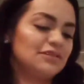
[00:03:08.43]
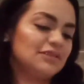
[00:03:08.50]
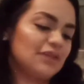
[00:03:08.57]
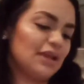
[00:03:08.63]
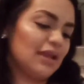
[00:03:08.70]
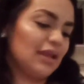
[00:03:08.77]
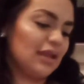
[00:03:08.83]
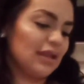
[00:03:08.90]

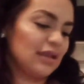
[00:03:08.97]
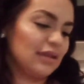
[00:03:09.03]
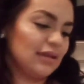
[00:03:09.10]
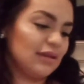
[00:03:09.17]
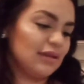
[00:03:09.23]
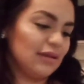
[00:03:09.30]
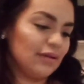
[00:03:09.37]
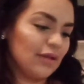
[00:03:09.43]

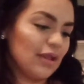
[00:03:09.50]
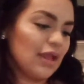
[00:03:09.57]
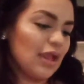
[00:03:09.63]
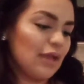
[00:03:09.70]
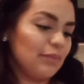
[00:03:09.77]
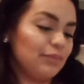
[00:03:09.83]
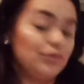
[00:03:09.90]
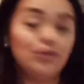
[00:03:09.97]
say
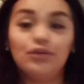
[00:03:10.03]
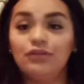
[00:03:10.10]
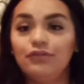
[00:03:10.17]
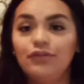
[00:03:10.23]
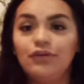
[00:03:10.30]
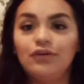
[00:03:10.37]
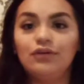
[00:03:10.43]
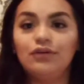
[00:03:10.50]

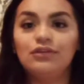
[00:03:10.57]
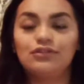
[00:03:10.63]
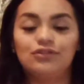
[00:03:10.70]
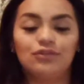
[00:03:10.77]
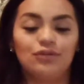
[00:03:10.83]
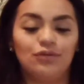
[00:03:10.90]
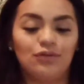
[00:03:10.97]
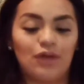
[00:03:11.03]
beautiful.
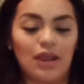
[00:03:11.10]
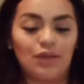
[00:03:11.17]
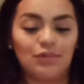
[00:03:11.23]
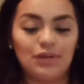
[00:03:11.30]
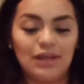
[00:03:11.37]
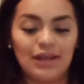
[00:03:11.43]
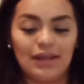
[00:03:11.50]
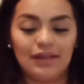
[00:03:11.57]
So I
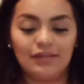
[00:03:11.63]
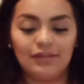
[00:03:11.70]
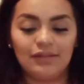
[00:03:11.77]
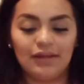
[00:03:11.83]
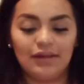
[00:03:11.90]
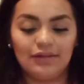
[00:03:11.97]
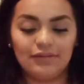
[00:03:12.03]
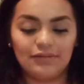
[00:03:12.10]
really like
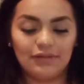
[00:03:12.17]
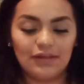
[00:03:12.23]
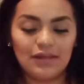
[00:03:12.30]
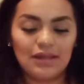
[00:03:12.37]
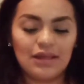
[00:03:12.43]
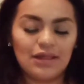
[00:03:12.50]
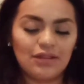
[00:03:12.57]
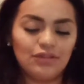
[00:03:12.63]
that.
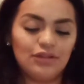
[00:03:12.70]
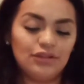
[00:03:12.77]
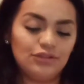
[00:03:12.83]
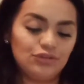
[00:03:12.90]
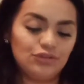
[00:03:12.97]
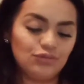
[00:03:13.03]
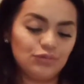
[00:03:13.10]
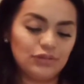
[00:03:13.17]

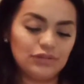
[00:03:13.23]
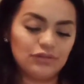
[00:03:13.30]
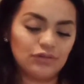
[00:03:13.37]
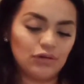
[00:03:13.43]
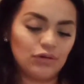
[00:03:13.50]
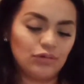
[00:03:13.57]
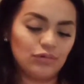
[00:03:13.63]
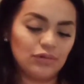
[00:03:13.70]
This was
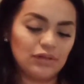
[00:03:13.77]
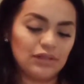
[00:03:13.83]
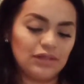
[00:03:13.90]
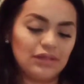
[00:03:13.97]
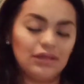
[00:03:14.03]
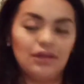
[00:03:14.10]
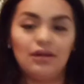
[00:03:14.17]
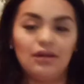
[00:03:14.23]

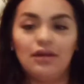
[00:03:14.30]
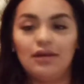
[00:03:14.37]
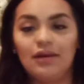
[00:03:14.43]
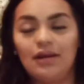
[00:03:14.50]
only